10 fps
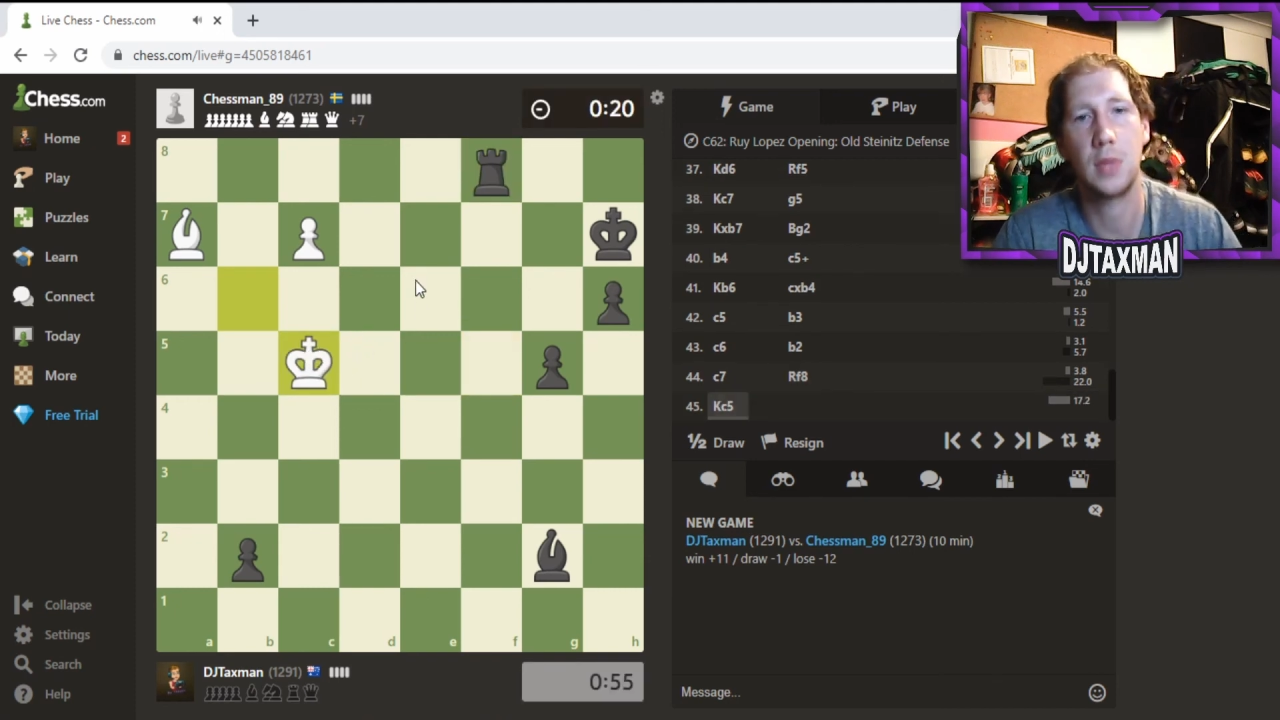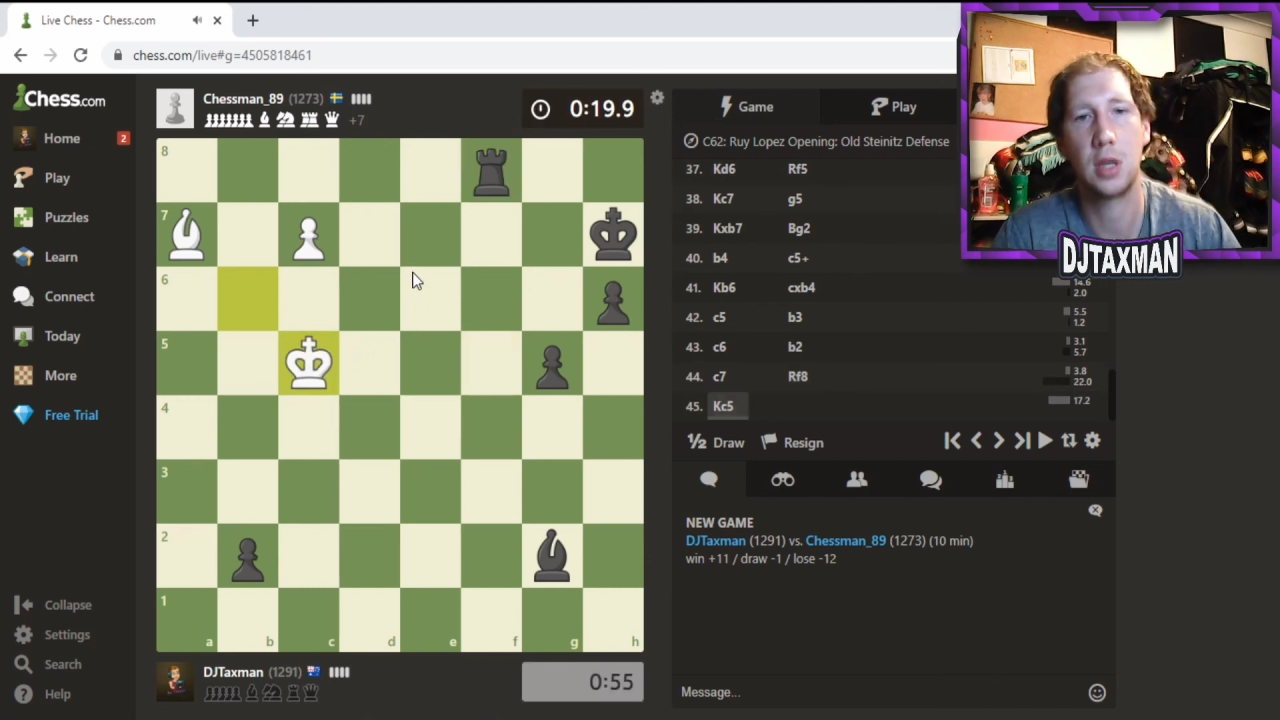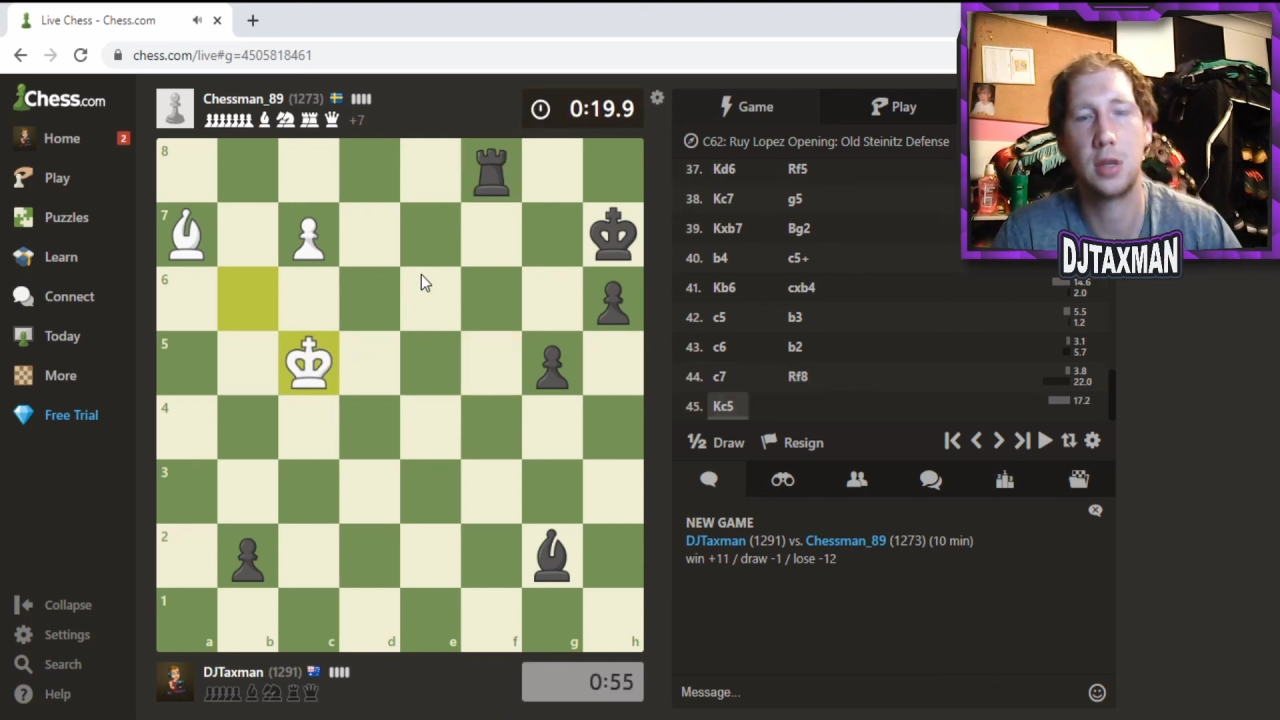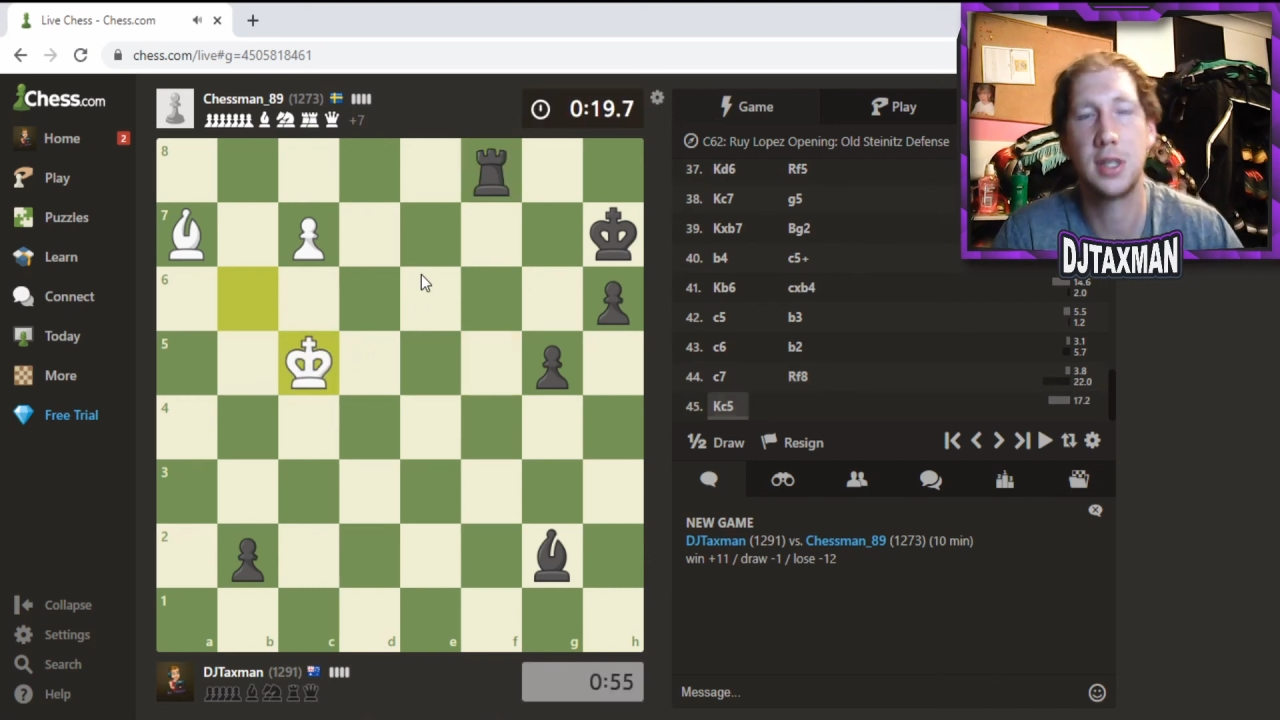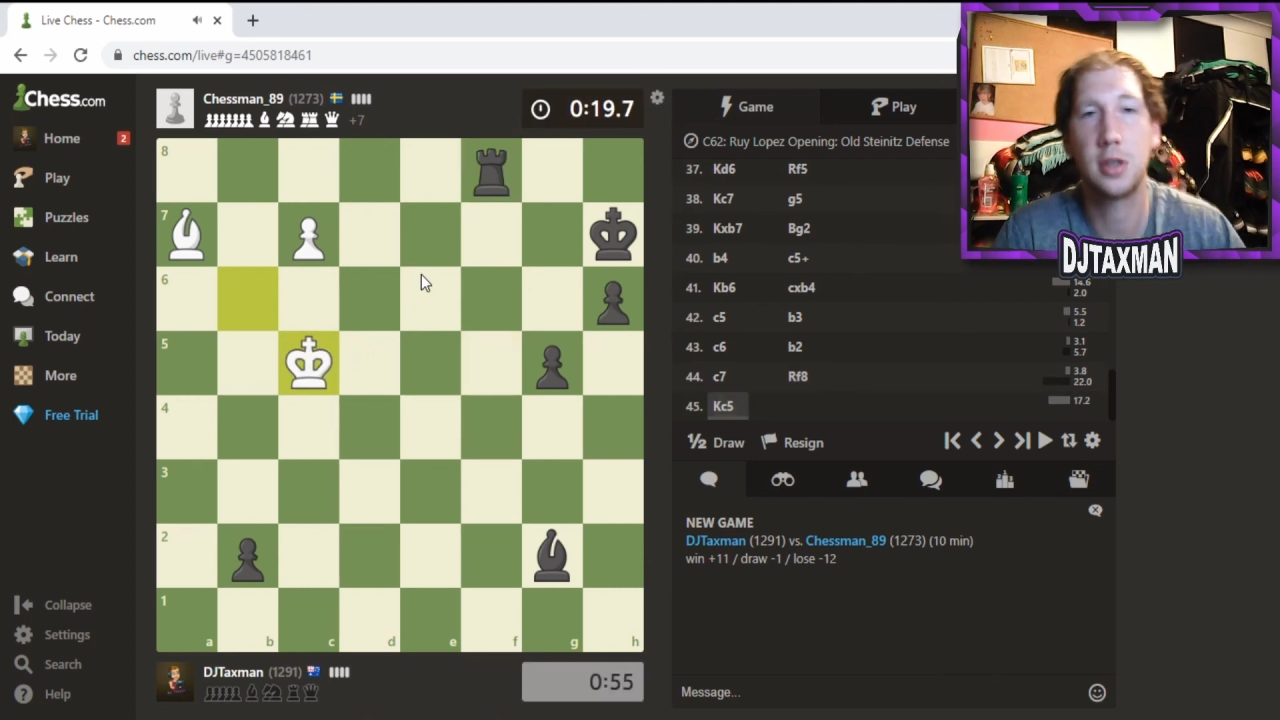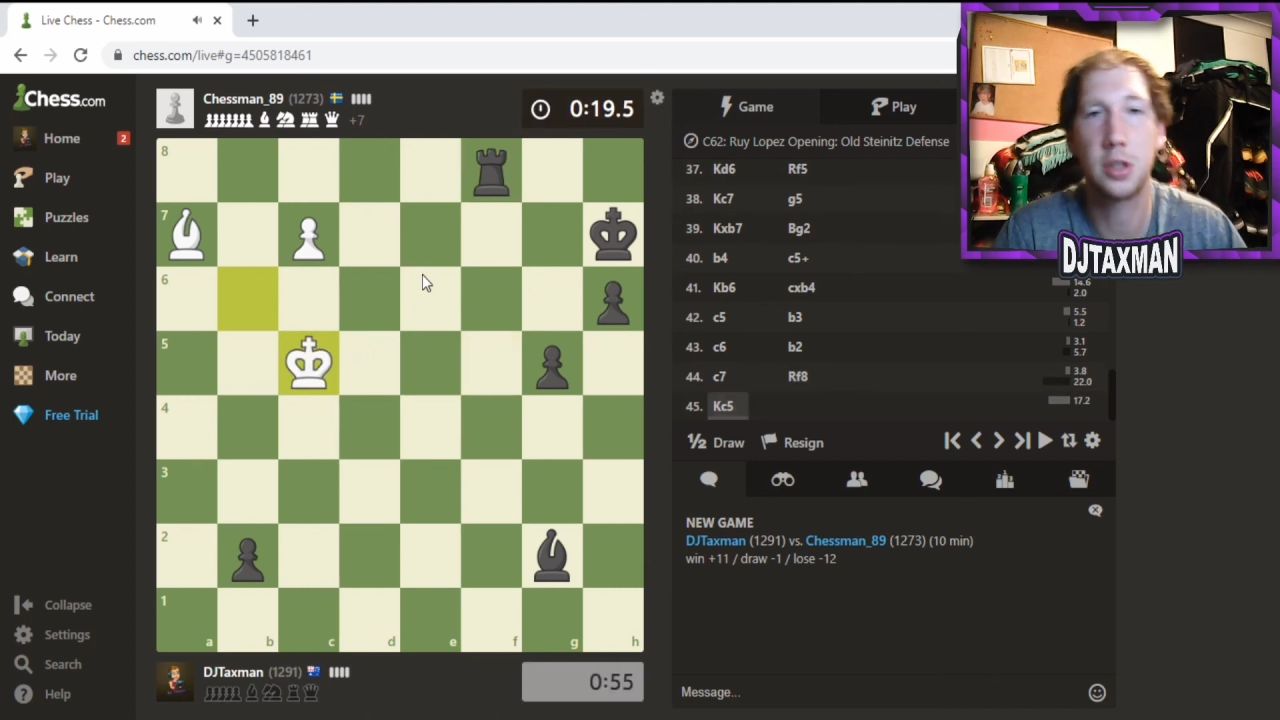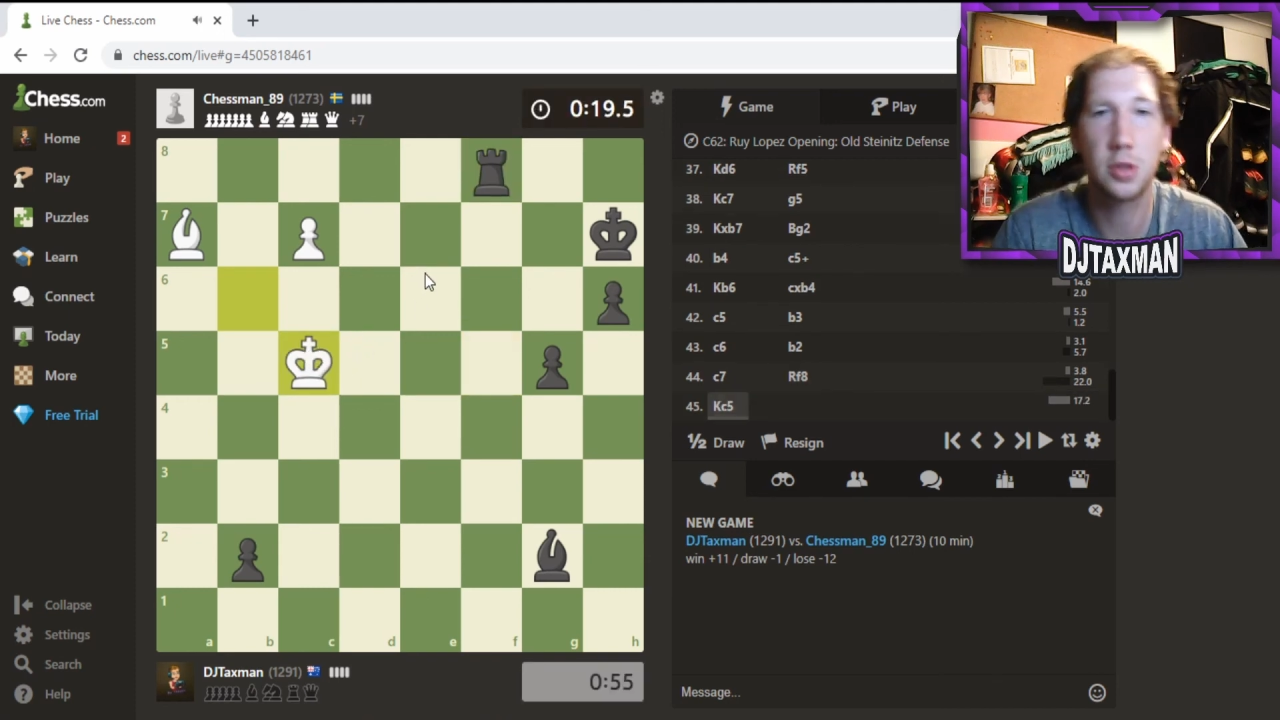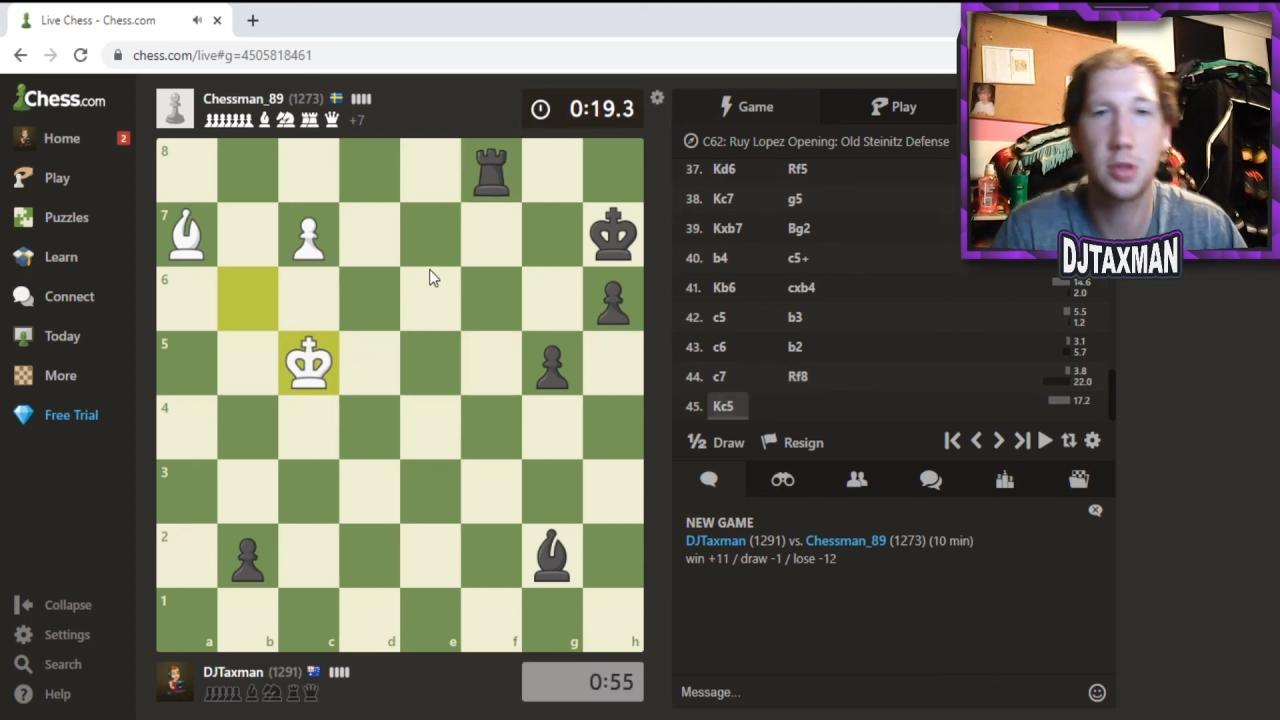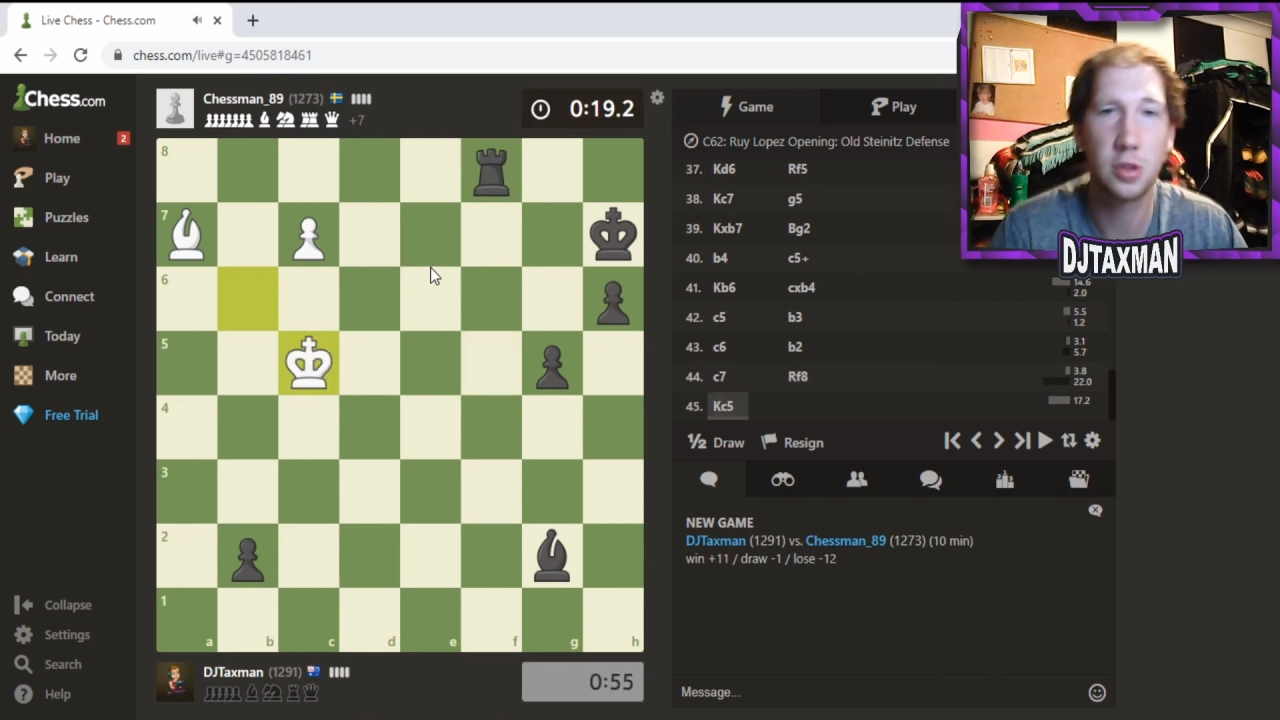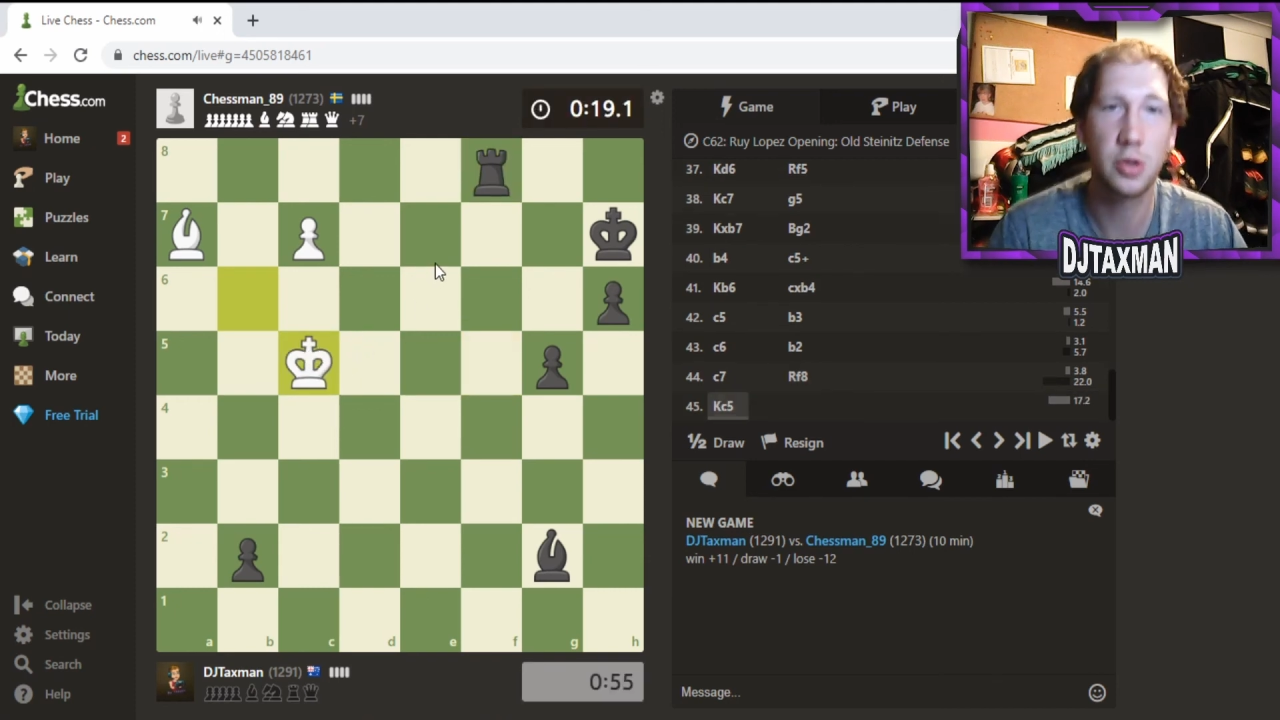He's got 20